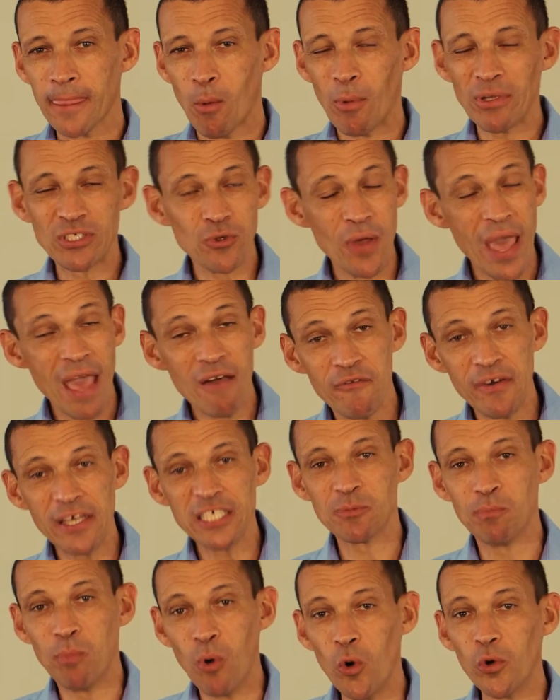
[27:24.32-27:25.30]
Whatsoever
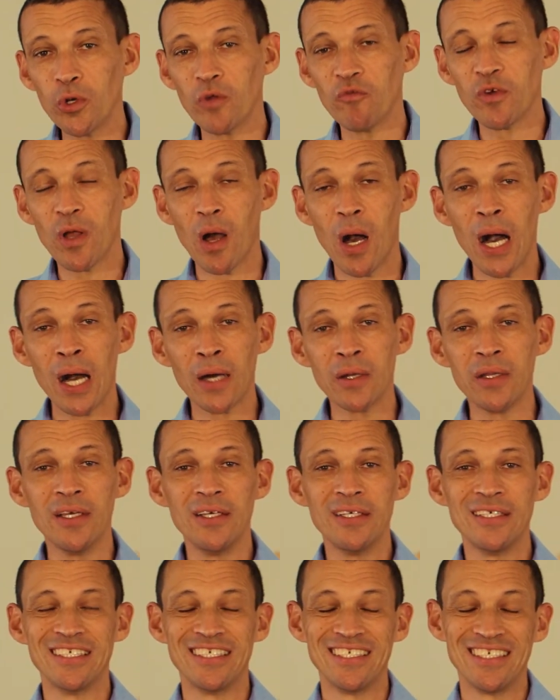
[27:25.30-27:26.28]
is born of God
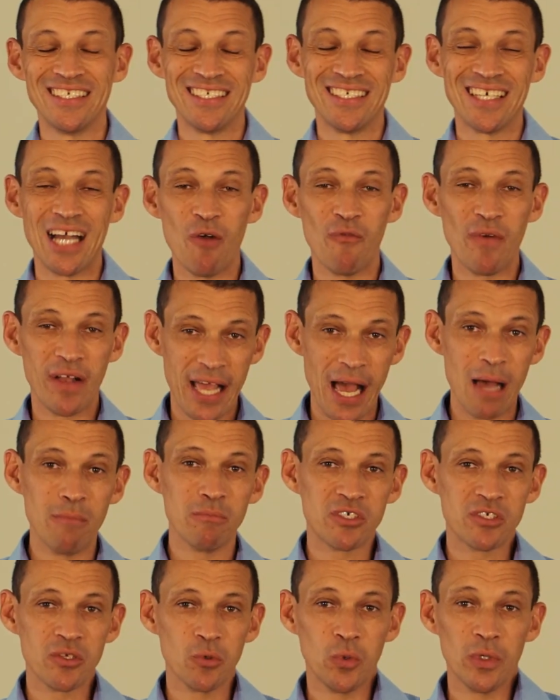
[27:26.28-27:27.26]

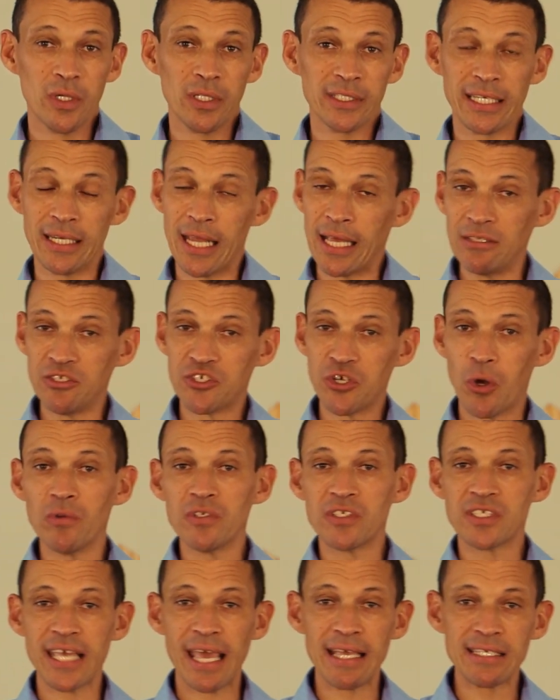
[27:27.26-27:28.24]
overcomes the world. And
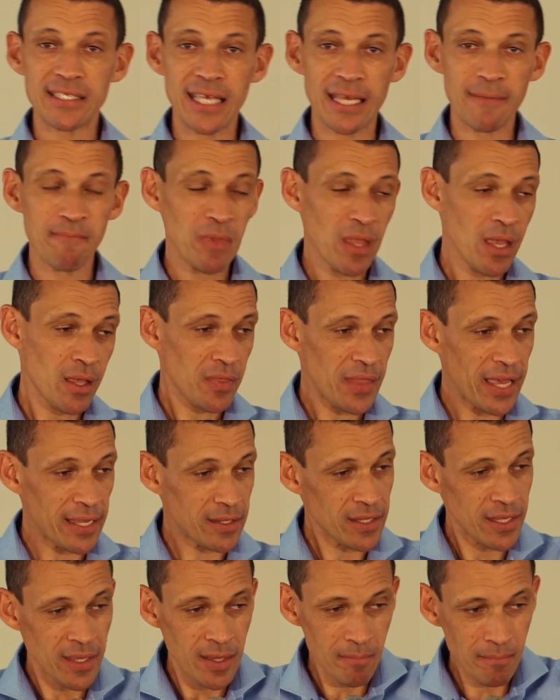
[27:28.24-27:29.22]
John says
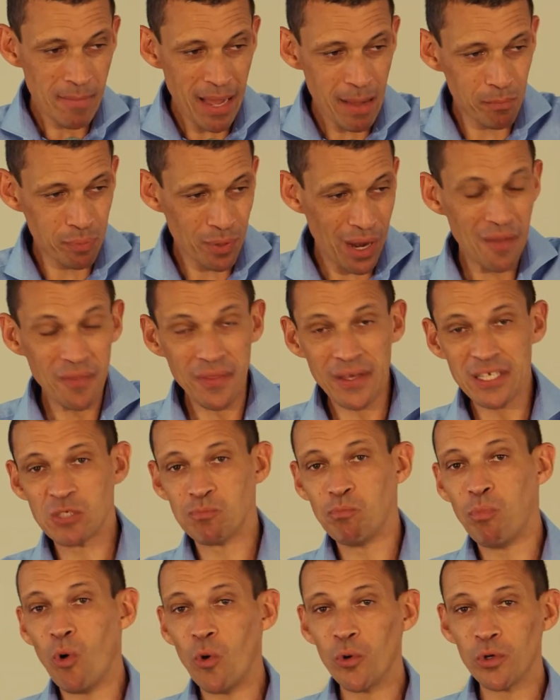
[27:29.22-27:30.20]
that my brother is
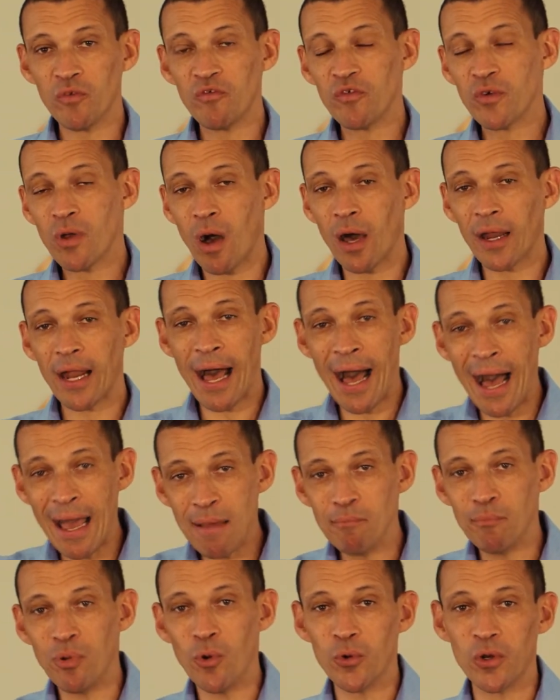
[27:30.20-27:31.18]
born of God,
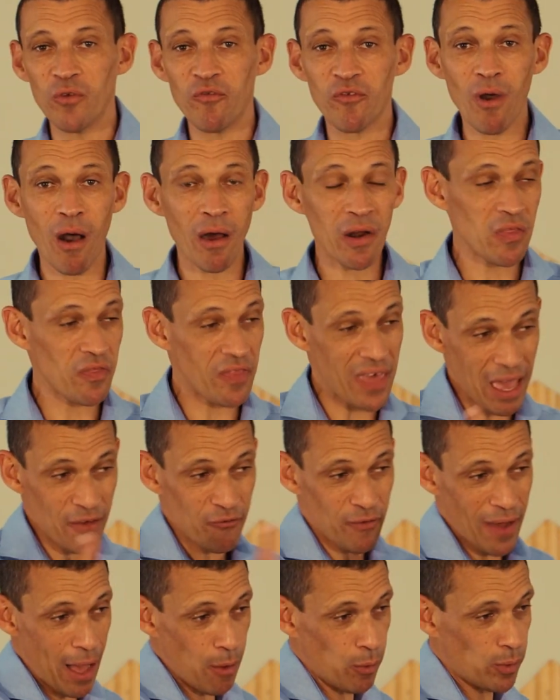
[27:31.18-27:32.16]
I'm born of God, and
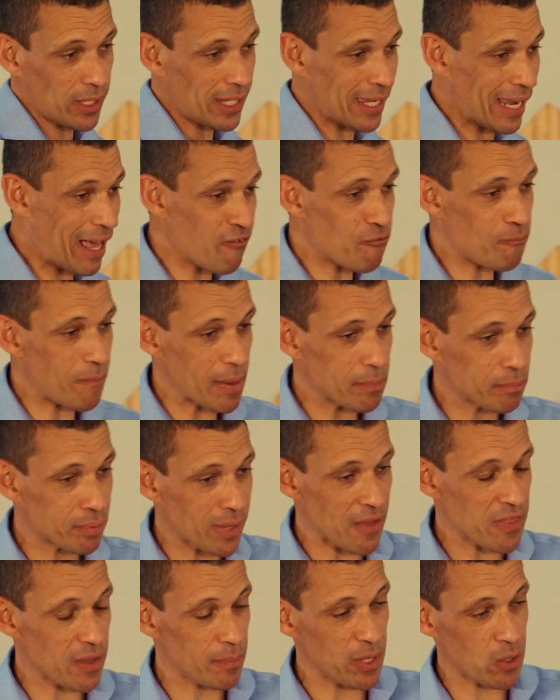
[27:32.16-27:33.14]
therefore I will love my
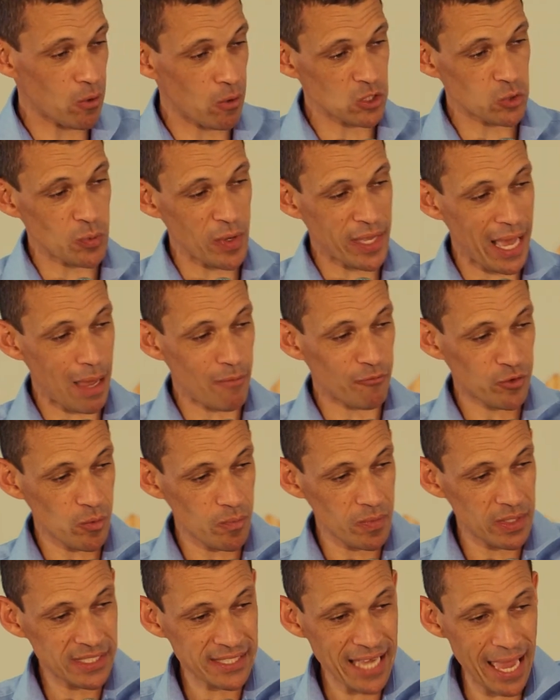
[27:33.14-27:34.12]
brother because we come
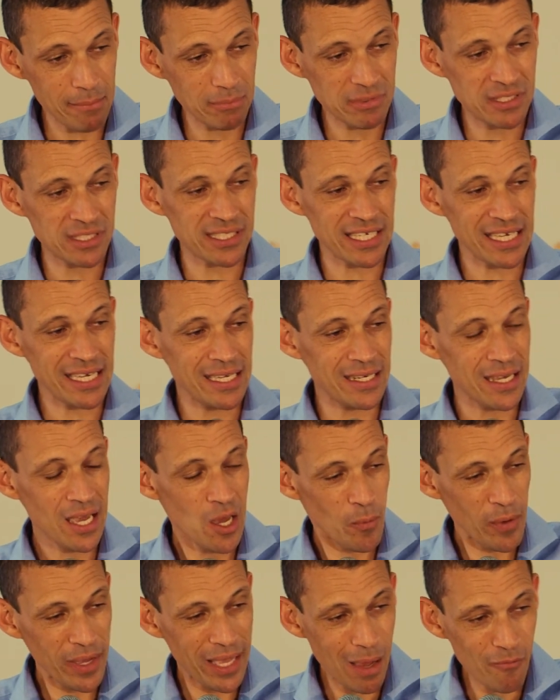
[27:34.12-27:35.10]
from the same seed,
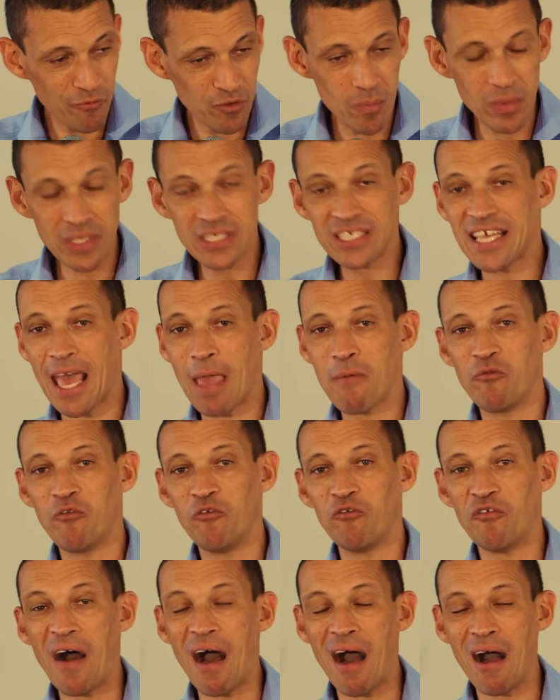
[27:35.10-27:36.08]
we come from the same
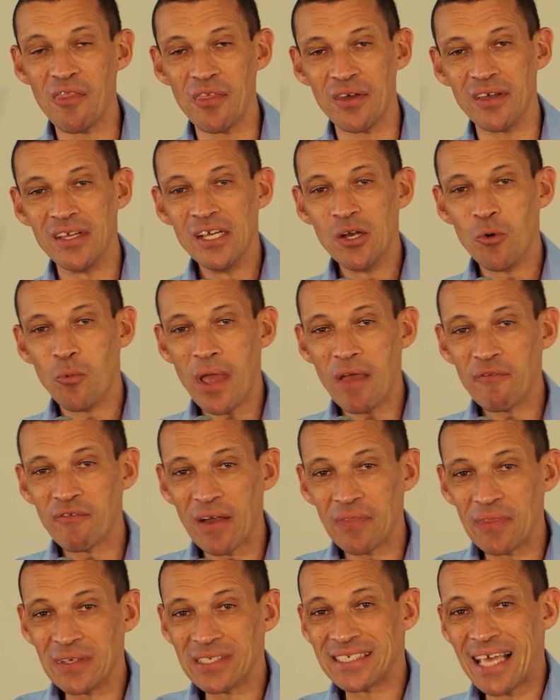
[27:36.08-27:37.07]
father, we have
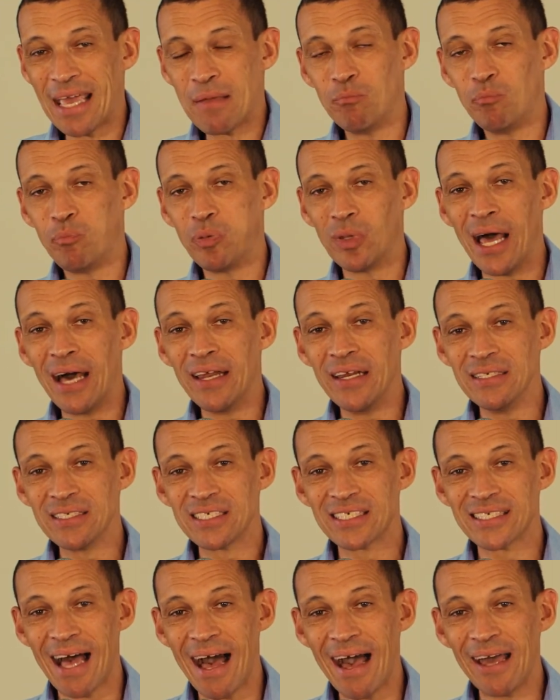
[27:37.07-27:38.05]
got the same blood
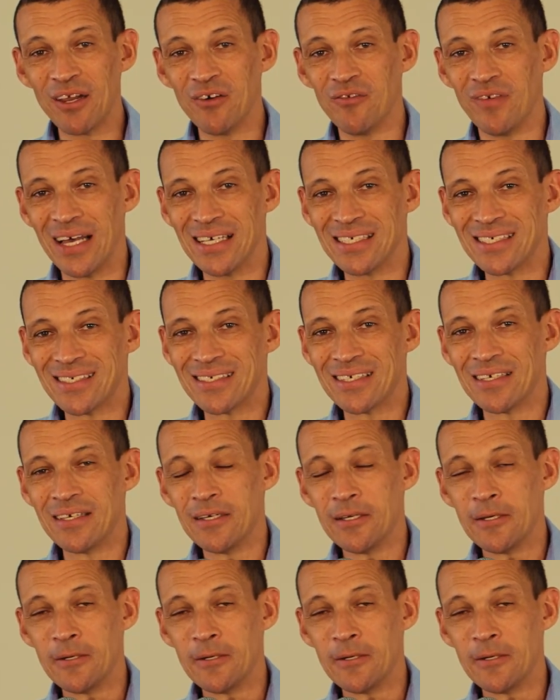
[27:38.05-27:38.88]
inside of us.